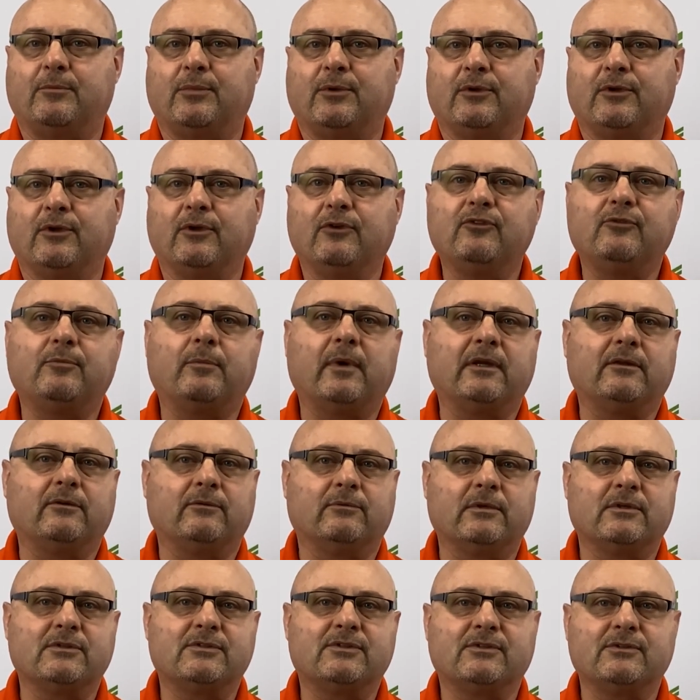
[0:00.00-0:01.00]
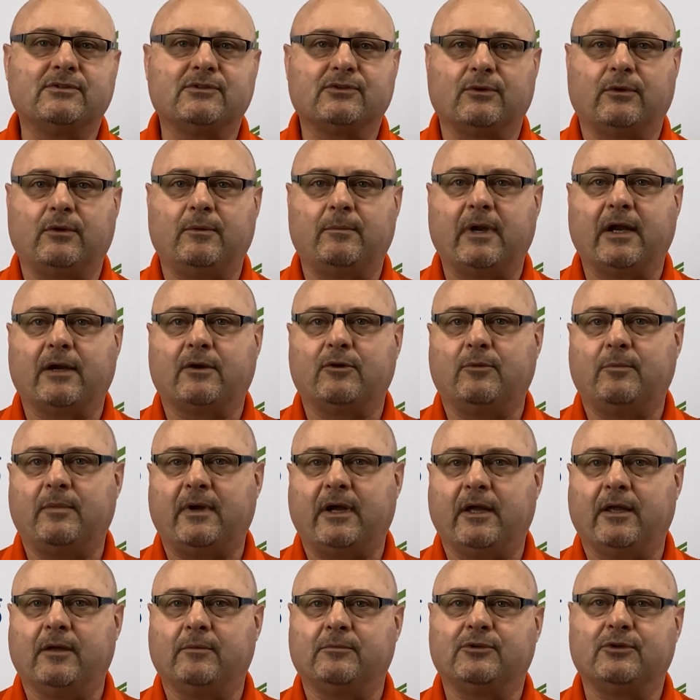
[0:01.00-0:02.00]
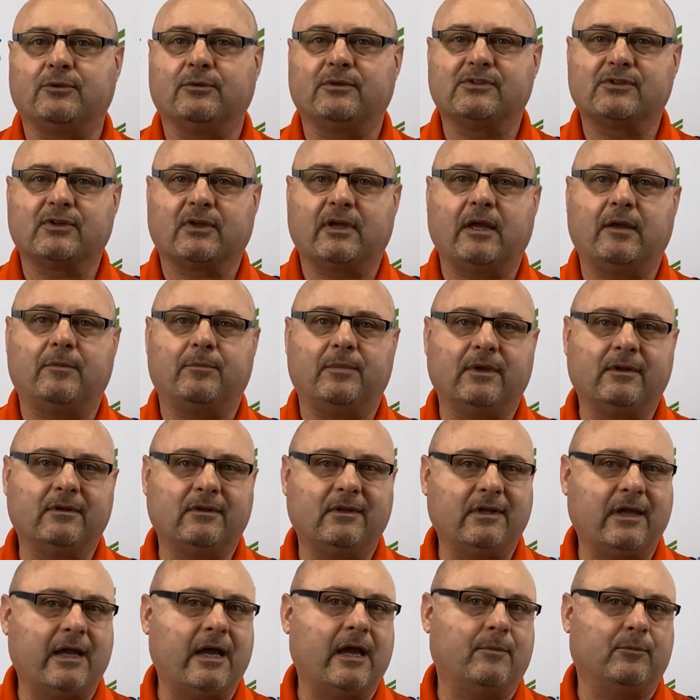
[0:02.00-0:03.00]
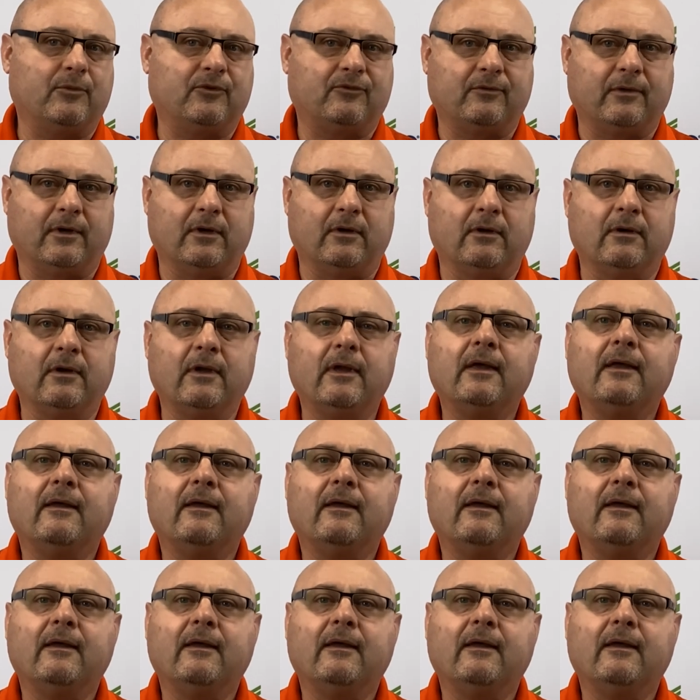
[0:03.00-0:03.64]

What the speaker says: produced by the roots and soil microbiome to escape into the atmosphere.